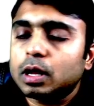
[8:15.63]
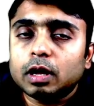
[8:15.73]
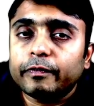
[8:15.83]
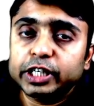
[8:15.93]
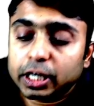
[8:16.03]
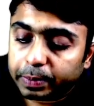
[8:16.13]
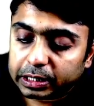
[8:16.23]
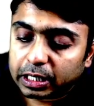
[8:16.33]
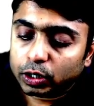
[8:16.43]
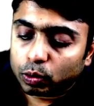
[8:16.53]
which are
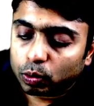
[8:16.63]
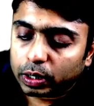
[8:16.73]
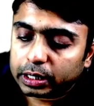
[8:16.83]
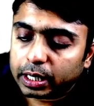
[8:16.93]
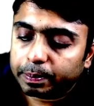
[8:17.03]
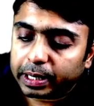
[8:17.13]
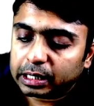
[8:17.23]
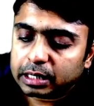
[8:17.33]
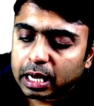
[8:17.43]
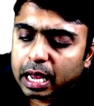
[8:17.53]
present over the penis.
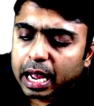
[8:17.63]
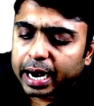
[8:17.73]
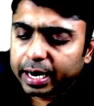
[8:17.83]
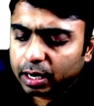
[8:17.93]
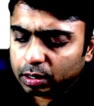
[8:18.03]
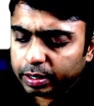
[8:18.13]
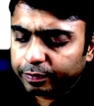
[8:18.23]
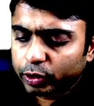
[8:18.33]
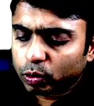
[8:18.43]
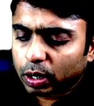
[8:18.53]
And if
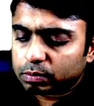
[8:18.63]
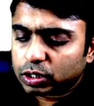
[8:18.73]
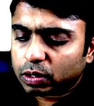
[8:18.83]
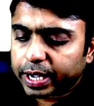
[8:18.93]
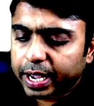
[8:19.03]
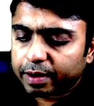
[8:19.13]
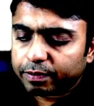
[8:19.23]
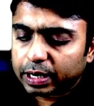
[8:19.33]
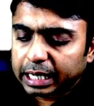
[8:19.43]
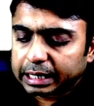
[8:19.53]
you observe
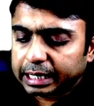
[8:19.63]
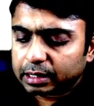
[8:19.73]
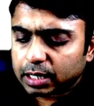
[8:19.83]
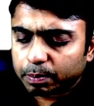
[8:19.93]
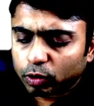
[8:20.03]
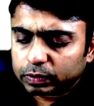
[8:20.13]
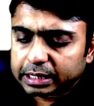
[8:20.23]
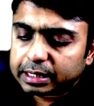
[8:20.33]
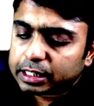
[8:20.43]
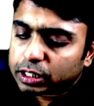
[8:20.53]
carefully, some of these
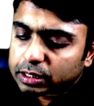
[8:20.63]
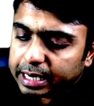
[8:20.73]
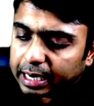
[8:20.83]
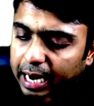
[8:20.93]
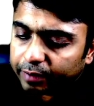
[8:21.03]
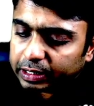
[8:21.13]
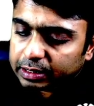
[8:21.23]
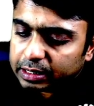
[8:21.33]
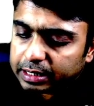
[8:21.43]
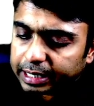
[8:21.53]
lesions, they are having
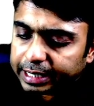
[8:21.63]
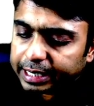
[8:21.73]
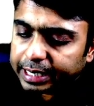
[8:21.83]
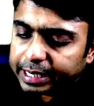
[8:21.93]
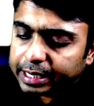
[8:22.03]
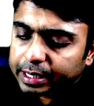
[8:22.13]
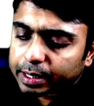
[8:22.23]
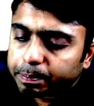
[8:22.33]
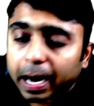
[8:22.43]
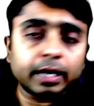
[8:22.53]
this linear
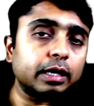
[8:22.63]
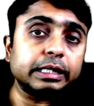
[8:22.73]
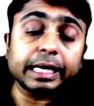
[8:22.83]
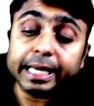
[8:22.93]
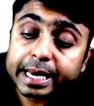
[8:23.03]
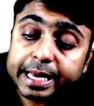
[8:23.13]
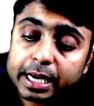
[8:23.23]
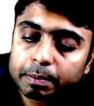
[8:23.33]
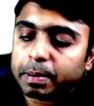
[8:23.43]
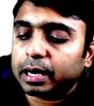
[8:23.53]
pattern,
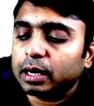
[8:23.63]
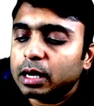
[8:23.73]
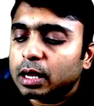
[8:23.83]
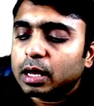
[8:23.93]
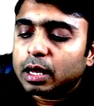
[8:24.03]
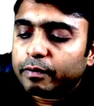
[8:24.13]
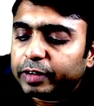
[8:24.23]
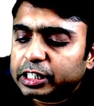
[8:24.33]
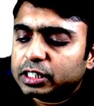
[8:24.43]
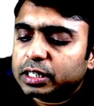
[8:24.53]

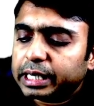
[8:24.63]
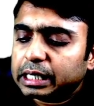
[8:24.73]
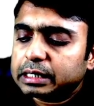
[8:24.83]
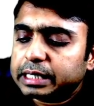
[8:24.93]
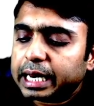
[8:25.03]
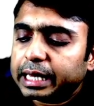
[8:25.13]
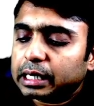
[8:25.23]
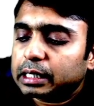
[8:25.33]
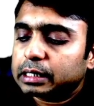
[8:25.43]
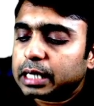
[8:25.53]
which is telling
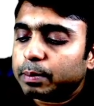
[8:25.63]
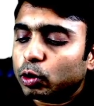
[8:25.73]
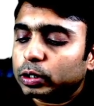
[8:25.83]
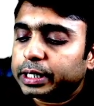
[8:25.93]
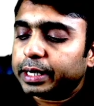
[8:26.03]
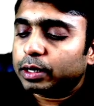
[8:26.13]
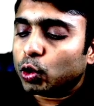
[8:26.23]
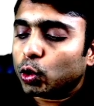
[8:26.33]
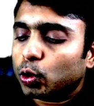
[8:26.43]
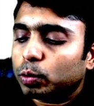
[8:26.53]
us about the
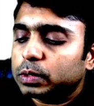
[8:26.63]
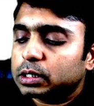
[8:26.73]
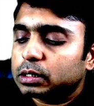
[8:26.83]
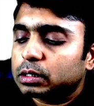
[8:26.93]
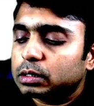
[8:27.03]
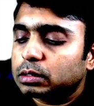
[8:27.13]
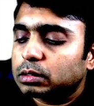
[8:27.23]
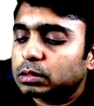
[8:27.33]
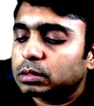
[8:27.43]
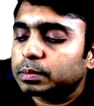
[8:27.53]

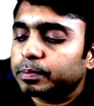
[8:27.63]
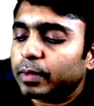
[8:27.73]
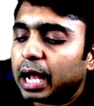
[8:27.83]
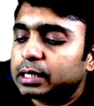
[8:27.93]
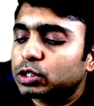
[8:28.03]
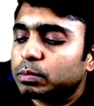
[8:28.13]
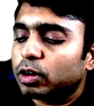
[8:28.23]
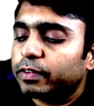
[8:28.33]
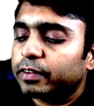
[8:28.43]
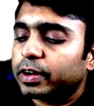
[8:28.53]
Koebner's
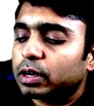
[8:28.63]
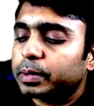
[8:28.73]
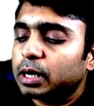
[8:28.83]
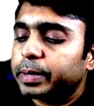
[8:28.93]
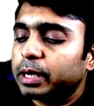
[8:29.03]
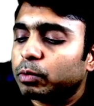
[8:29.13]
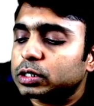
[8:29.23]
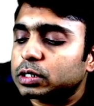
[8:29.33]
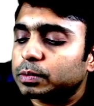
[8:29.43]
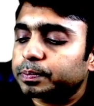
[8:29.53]
isomorphic phenomenon being
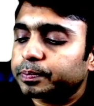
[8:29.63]
positive.